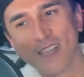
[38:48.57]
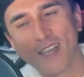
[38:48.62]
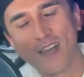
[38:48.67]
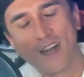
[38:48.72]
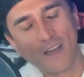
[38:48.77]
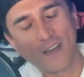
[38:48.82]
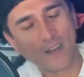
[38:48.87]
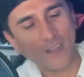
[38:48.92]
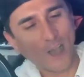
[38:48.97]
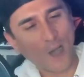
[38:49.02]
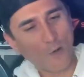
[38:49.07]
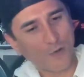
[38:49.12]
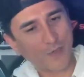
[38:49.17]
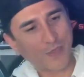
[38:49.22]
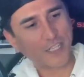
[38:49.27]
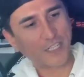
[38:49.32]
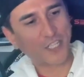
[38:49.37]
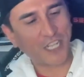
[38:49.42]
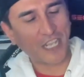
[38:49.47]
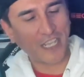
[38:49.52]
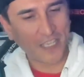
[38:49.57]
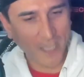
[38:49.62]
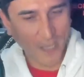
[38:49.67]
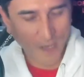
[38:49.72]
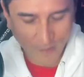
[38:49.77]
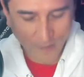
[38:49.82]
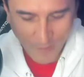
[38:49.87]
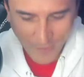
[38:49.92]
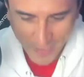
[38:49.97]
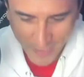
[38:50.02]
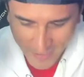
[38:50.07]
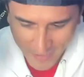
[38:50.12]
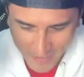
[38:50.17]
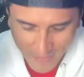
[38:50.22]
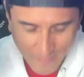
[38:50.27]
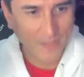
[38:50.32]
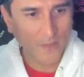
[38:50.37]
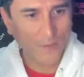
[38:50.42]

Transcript: I'm gonna go with the Jinkos.